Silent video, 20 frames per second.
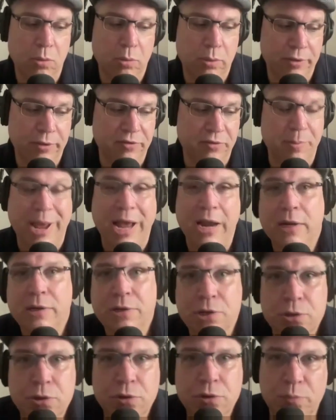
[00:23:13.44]
Hispanic
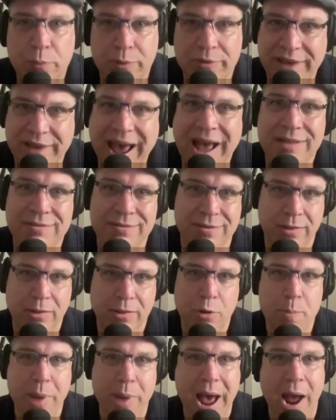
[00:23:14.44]
dudes with tats on
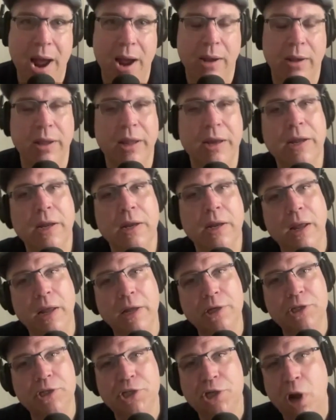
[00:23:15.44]
their back. And
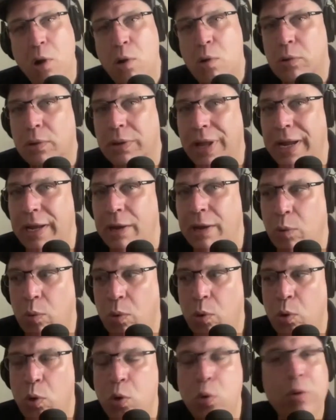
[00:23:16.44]
it showed like
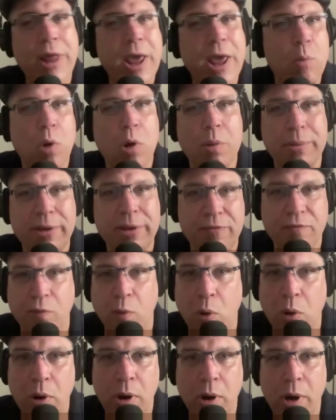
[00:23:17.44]
who they were
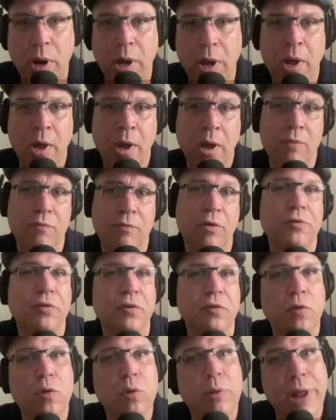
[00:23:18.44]
before
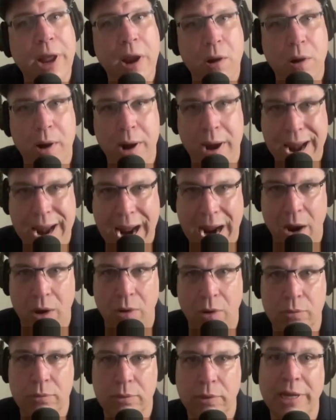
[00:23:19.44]
versus who they are
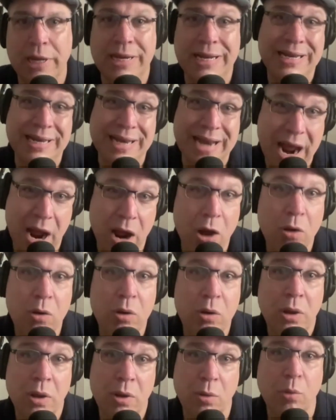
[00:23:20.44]
now. And in now,
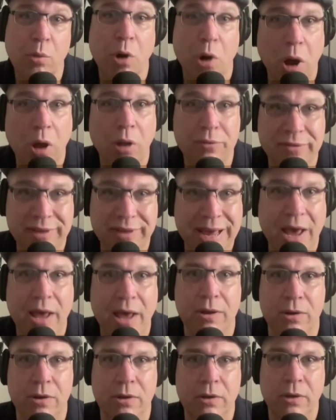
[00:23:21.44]
we're all
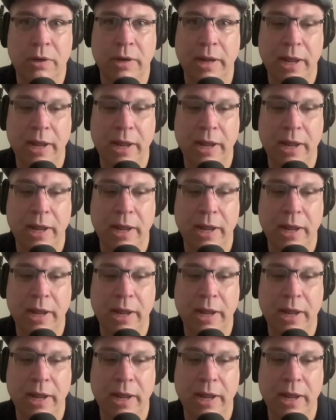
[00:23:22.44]
together.